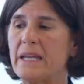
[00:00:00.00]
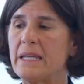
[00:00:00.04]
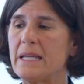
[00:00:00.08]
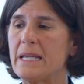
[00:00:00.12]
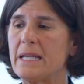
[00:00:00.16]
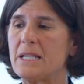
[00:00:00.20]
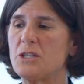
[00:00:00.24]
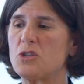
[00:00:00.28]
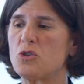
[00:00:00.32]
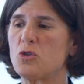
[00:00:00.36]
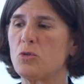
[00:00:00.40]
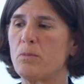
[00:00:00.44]

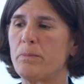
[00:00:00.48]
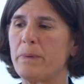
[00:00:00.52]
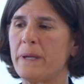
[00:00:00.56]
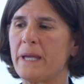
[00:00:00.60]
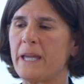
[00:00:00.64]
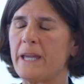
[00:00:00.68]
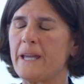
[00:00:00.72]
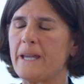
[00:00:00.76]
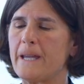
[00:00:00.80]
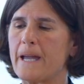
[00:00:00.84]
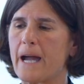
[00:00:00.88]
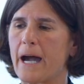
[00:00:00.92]
need to
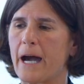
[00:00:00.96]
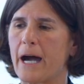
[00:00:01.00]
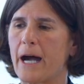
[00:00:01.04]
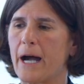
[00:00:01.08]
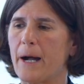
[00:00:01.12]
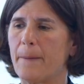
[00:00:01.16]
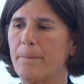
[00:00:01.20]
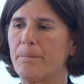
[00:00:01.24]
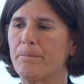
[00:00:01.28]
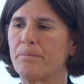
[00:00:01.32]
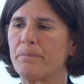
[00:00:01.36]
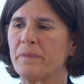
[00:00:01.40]
be
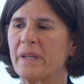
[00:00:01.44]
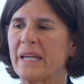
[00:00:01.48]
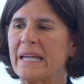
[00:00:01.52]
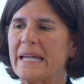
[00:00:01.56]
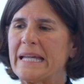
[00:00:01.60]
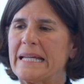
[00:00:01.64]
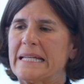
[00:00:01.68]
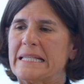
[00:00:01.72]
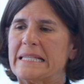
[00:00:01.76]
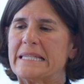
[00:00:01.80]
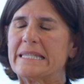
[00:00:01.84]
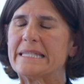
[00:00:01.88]

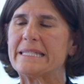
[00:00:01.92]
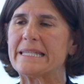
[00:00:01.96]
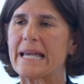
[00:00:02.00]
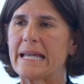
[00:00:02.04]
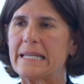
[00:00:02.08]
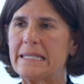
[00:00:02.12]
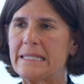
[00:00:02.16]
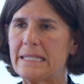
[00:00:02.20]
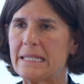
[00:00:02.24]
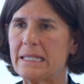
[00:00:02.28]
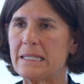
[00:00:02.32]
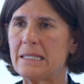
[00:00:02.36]

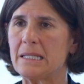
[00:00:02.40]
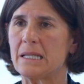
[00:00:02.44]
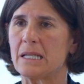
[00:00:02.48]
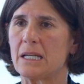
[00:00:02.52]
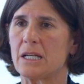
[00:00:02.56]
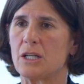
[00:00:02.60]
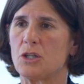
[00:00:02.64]
incented